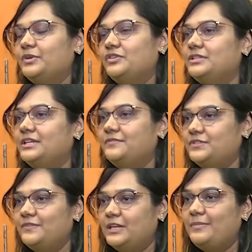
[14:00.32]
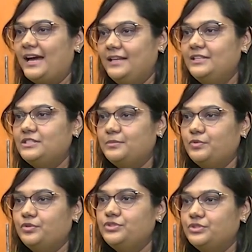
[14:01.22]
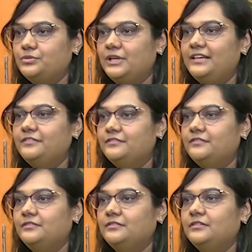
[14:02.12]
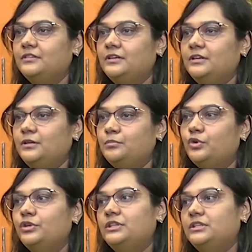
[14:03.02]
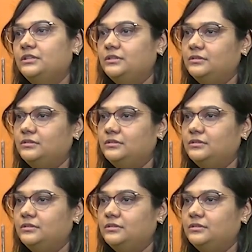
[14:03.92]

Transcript: because it gives a very balanced approach to life. Both